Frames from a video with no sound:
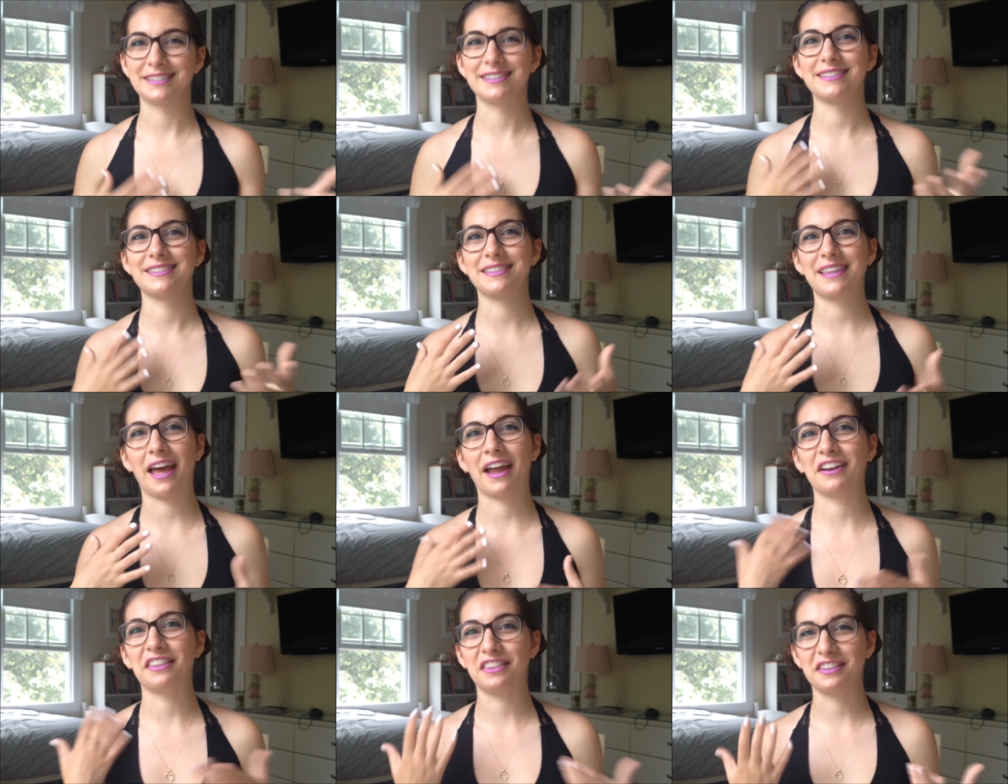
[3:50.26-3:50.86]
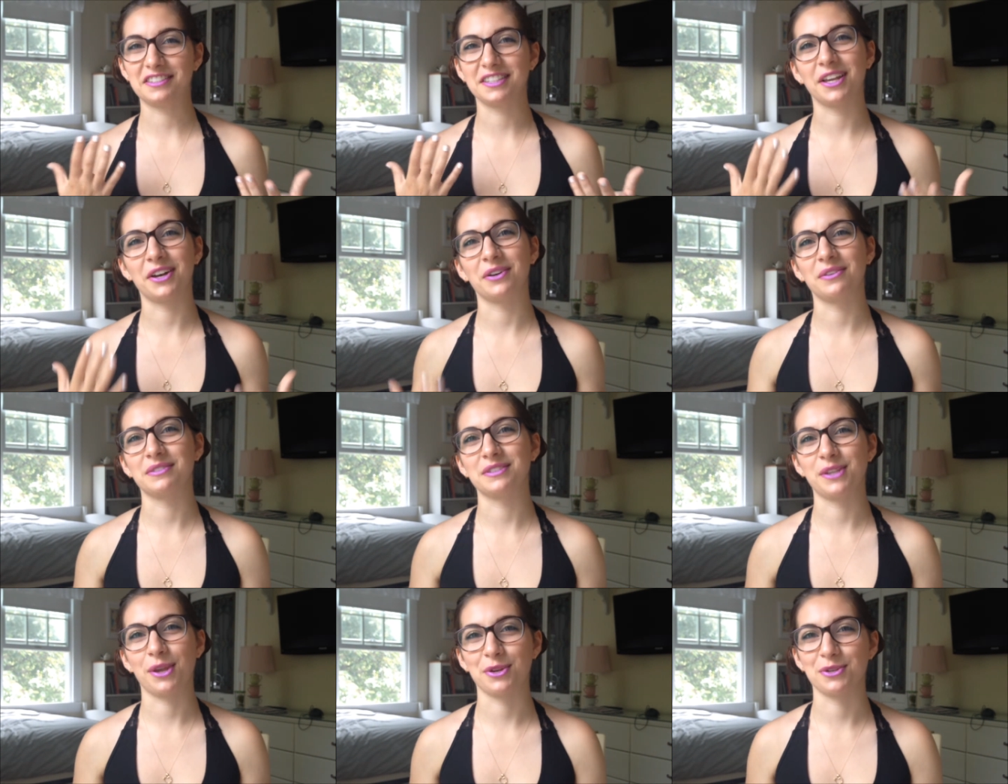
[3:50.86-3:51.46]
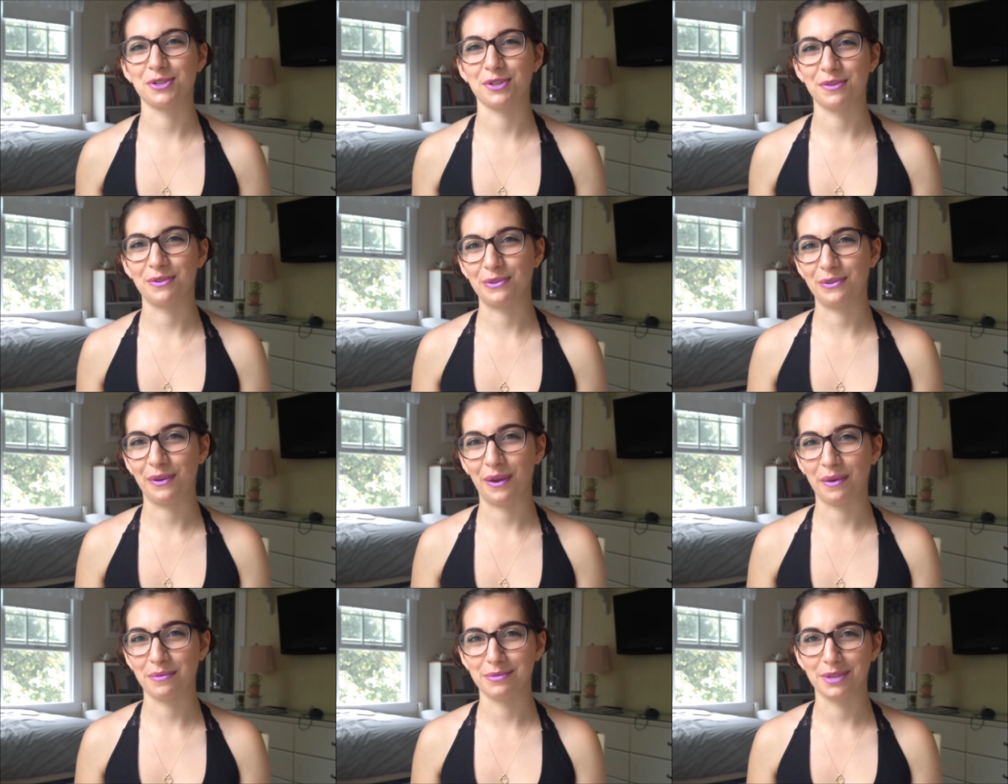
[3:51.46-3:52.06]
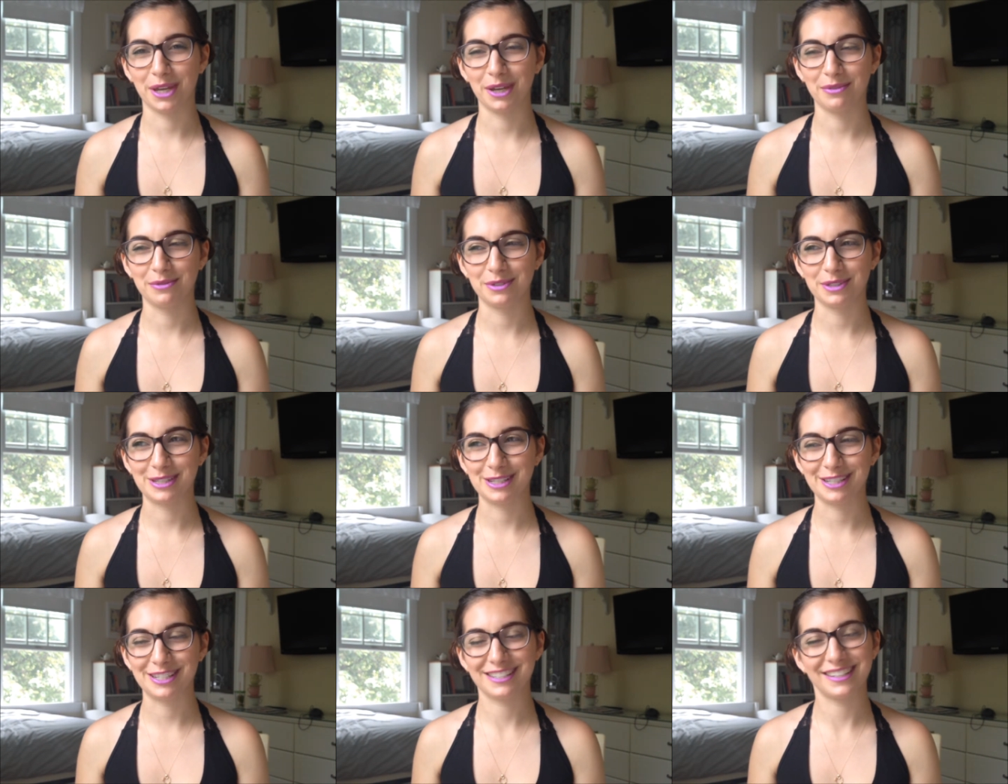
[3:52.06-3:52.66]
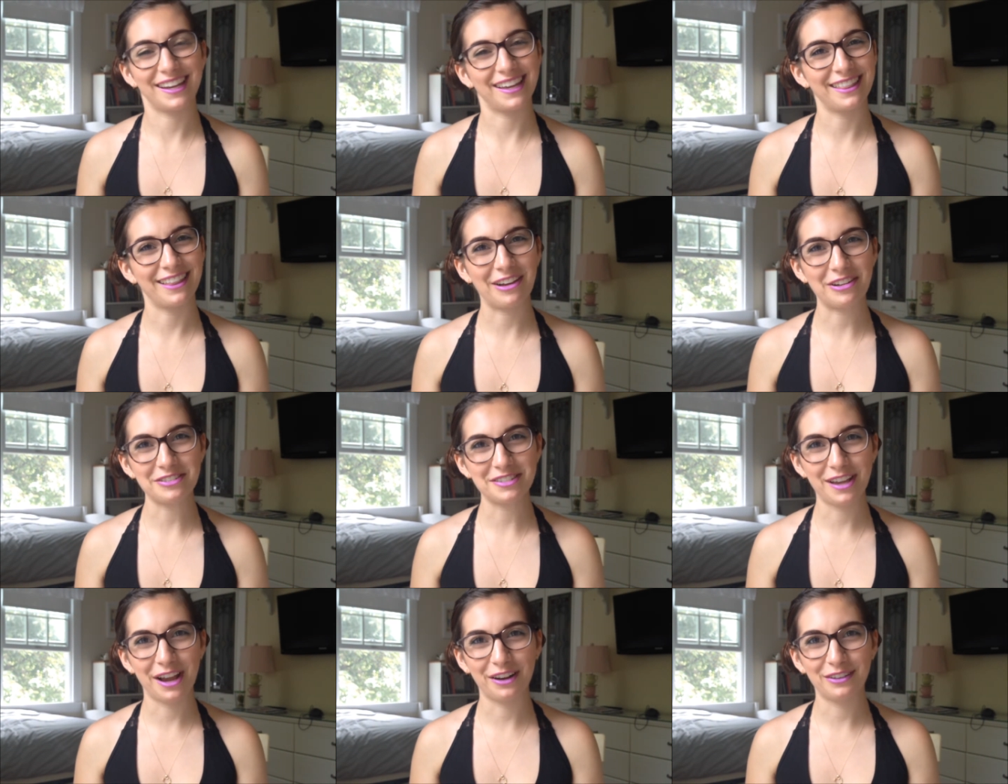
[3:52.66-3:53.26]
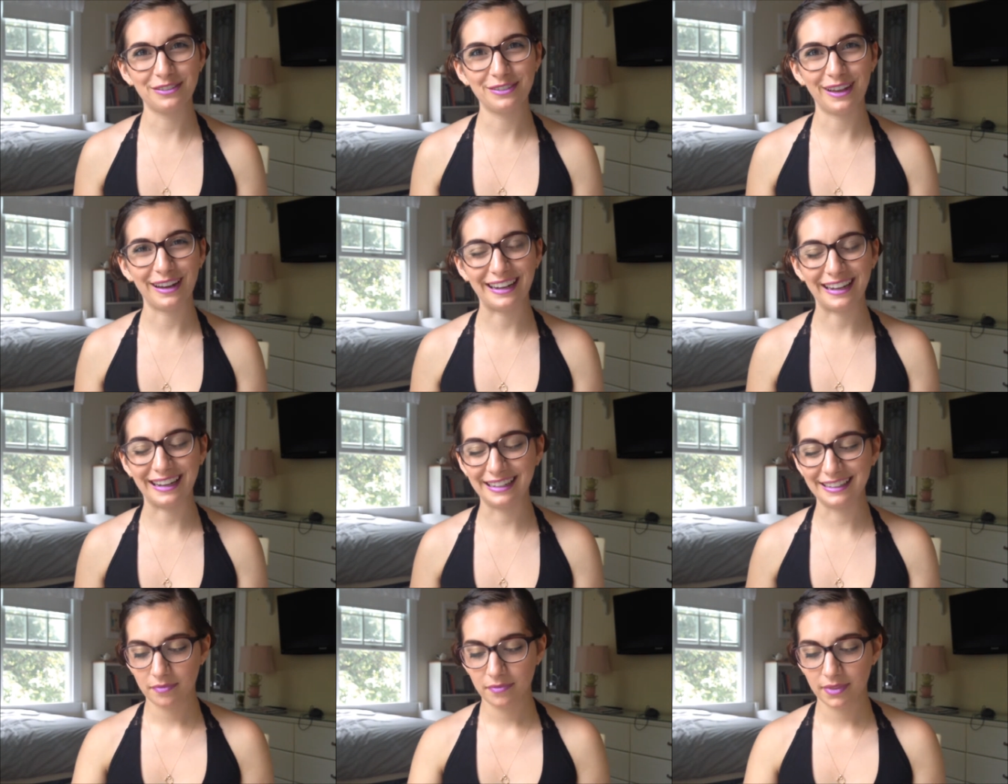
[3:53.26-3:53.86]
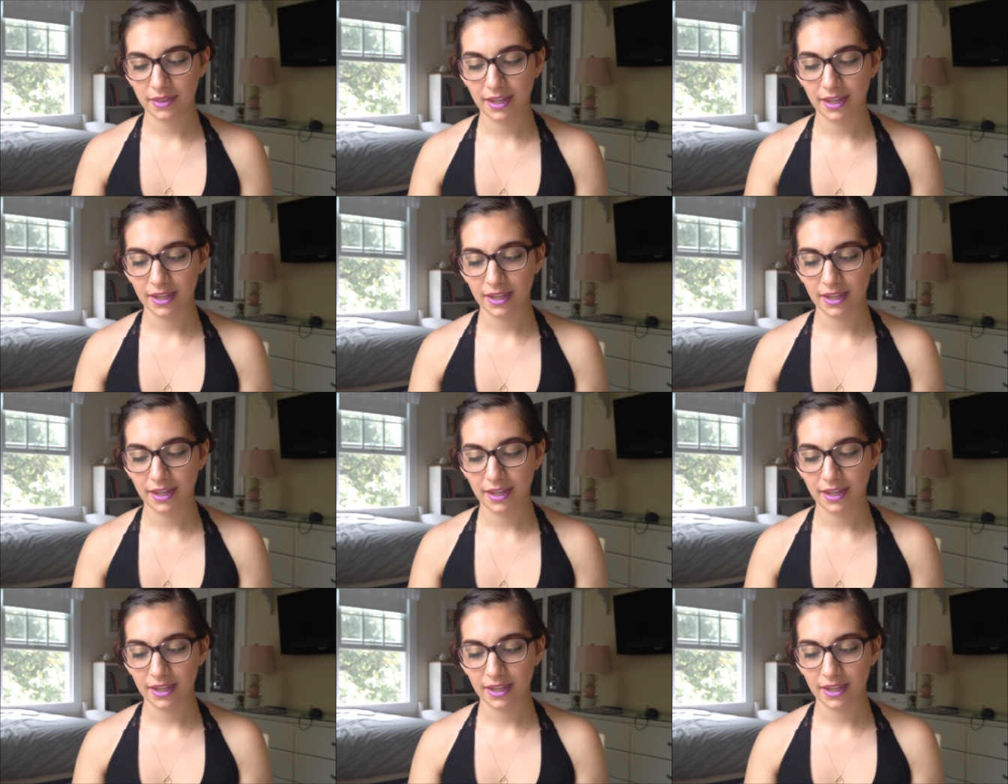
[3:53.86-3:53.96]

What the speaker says: is kind of the center of attention of the family, which I thought was kind of funny.